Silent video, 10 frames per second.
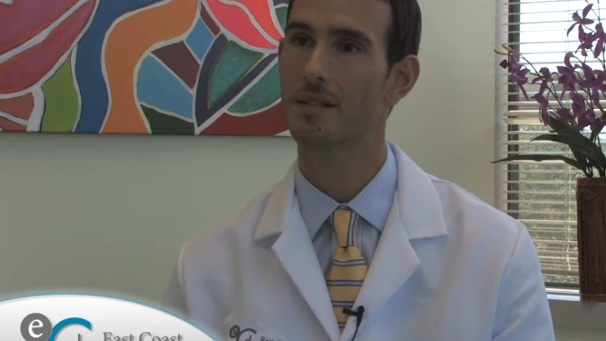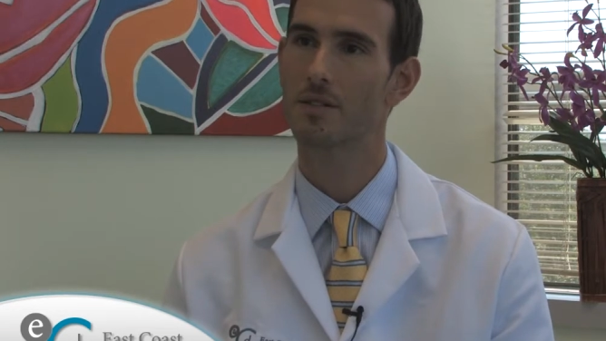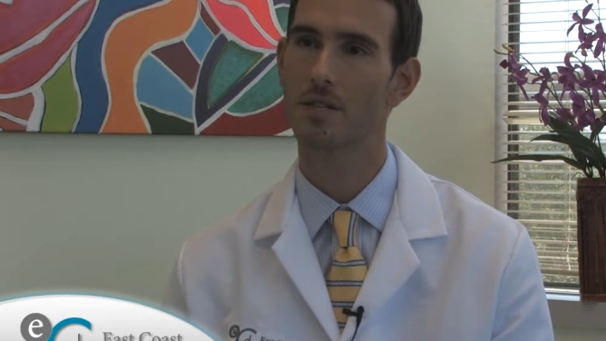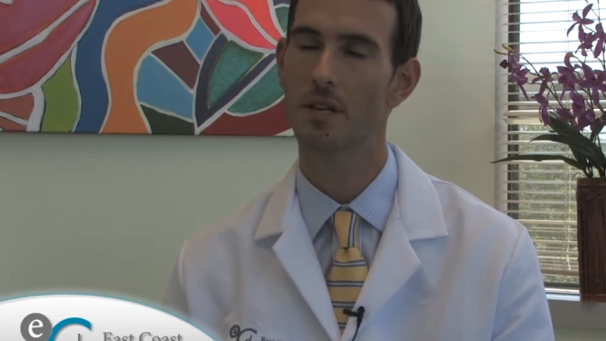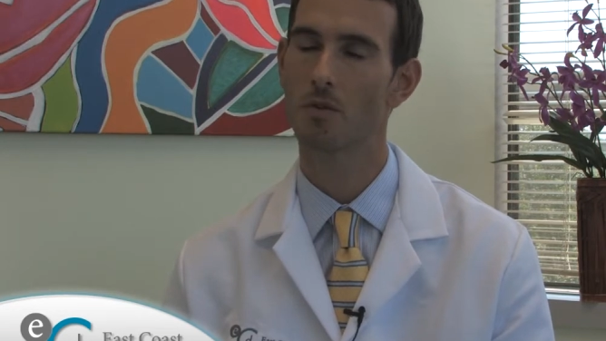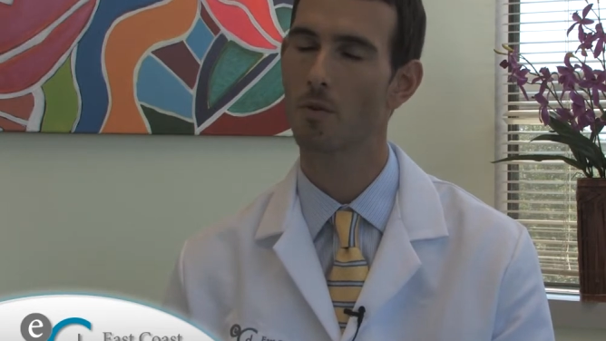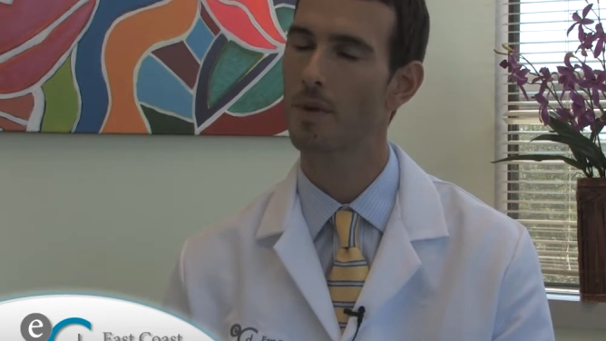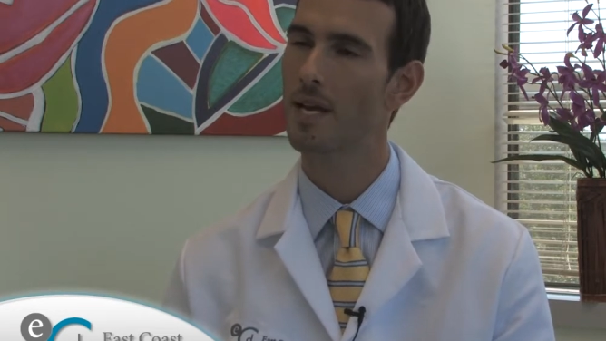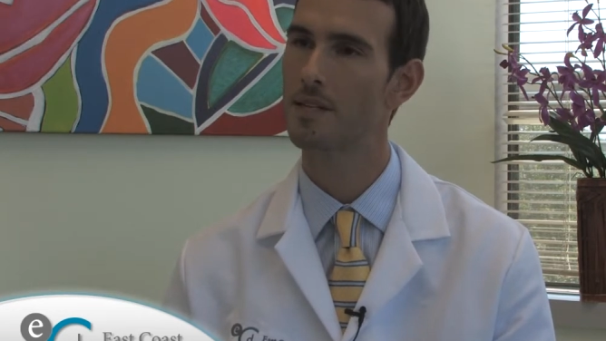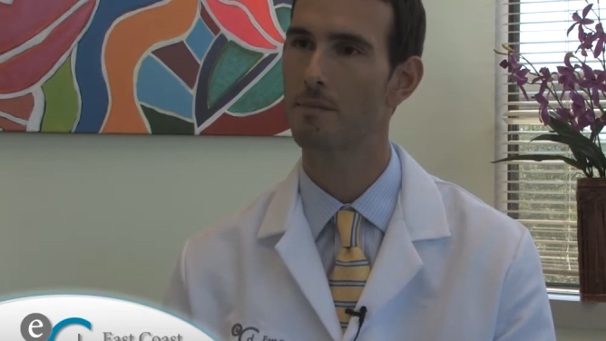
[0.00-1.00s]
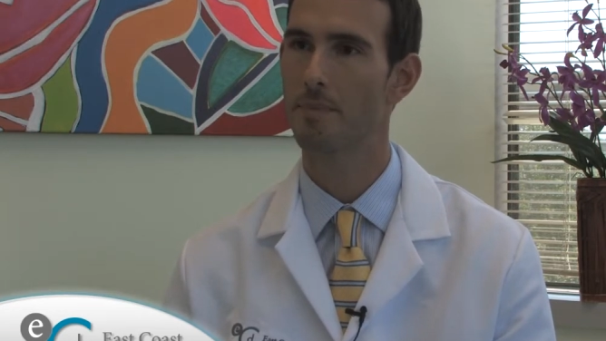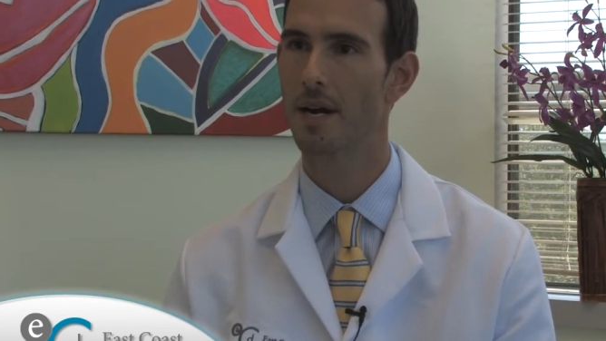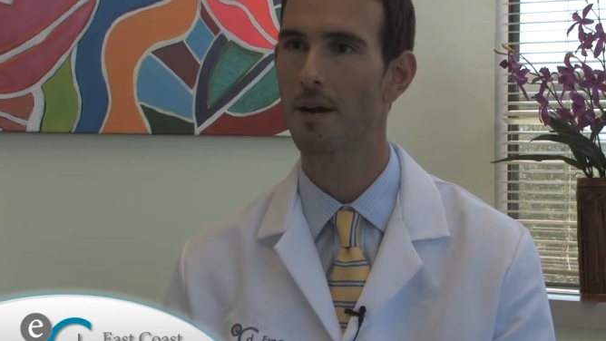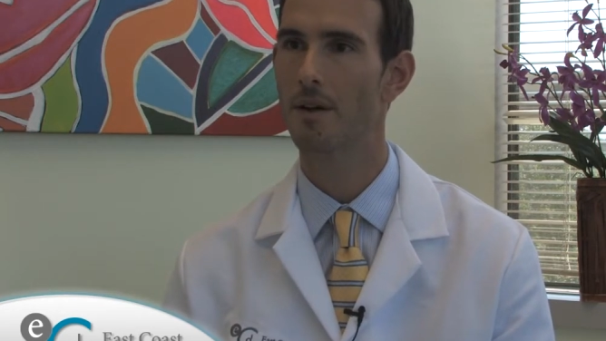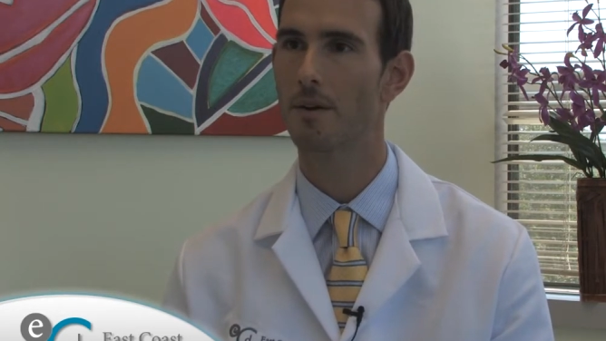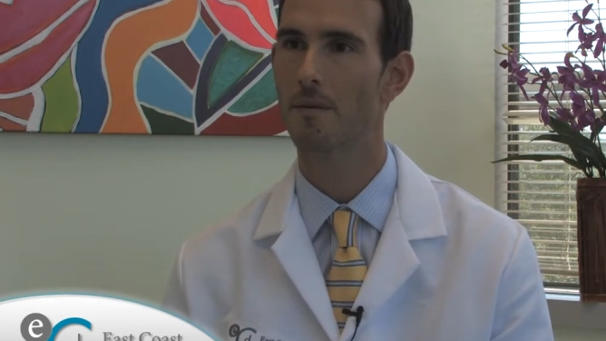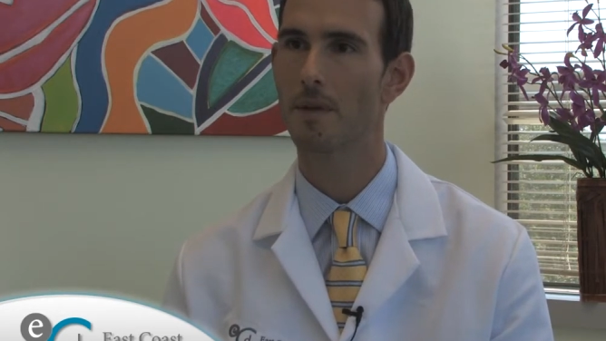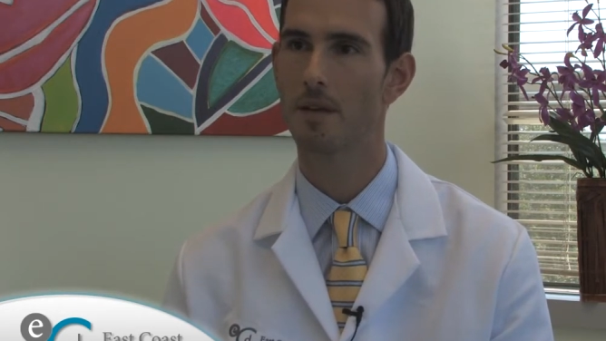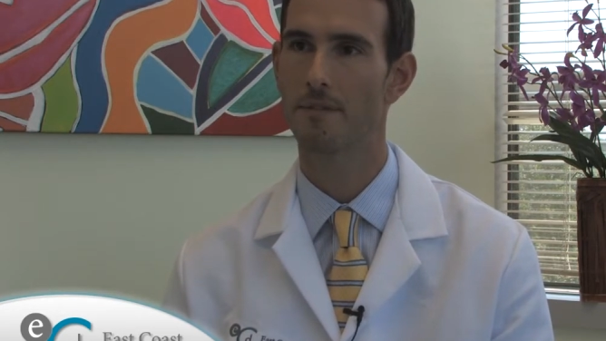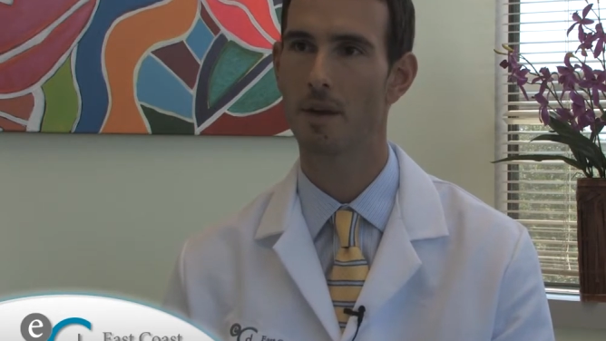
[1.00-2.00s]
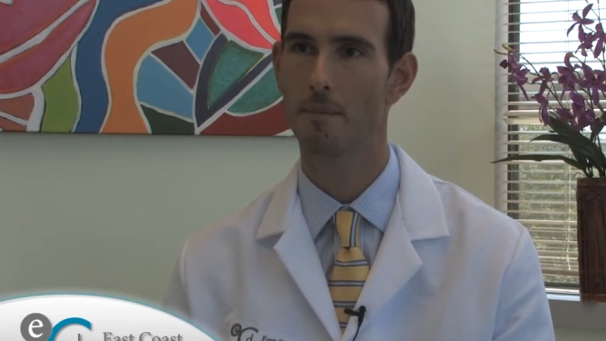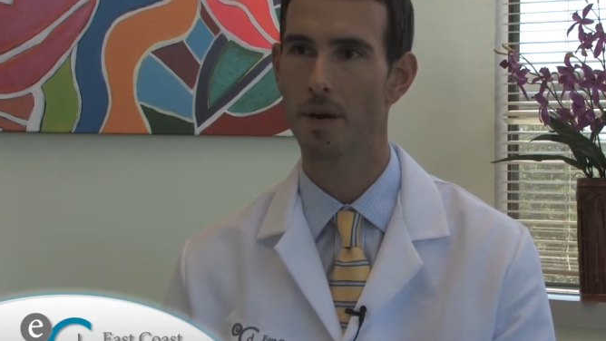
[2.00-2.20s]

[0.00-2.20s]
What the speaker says: Our skin normally has a barrier, and if that